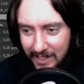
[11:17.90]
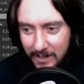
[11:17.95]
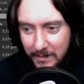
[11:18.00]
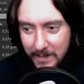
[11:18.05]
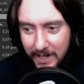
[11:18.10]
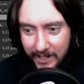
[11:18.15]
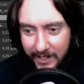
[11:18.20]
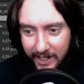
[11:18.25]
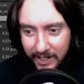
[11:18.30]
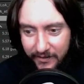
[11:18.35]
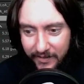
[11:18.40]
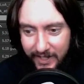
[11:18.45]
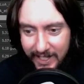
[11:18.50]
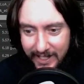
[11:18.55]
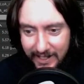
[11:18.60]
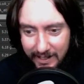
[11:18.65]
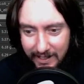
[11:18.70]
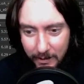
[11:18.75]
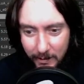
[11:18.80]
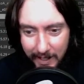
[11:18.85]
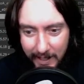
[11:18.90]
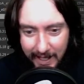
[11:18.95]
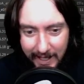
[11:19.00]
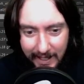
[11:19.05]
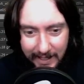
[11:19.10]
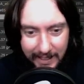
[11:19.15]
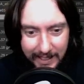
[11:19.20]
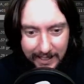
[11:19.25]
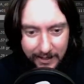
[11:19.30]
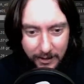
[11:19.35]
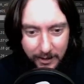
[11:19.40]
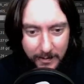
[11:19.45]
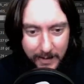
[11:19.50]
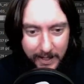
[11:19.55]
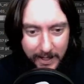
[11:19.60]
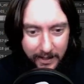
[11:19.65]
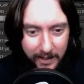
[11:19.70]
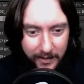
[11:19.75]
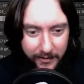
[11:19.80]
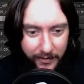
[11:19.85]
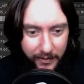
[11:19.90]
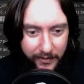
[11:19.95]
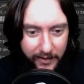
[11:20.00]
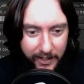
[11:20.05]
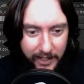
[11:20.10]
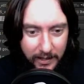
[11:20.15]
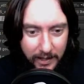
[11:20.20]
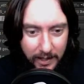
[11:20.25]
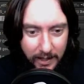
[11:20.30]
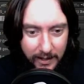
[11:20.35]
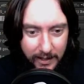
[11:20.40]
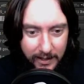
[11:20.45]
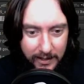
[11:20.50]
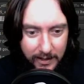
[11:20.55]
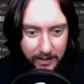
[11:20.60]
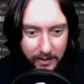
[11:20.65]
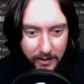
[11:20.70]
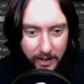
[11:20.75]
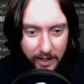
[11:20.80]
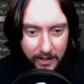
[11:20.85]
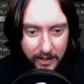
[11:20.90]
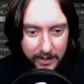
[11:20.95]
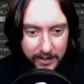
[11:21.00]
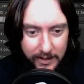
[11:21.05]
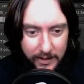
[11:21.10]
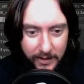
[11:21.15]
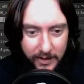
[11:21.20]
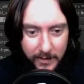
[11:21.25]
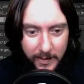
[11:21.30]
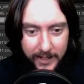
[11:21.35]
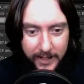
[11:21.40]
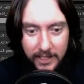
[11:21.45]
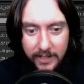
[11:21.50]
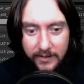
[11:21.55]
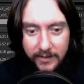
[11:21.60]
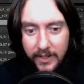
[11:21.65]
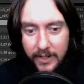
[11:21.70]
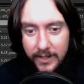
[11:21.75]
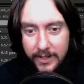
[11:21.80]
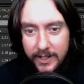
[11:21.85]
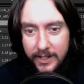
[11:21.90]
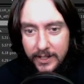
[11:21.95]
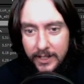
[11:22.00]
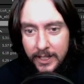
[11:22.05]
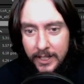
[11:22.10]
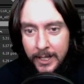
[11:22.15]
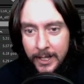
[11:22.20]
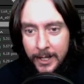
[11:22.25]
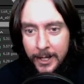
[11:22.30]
an American visa, we can't get to America for very long, it's so hard, it's so expensive and all this.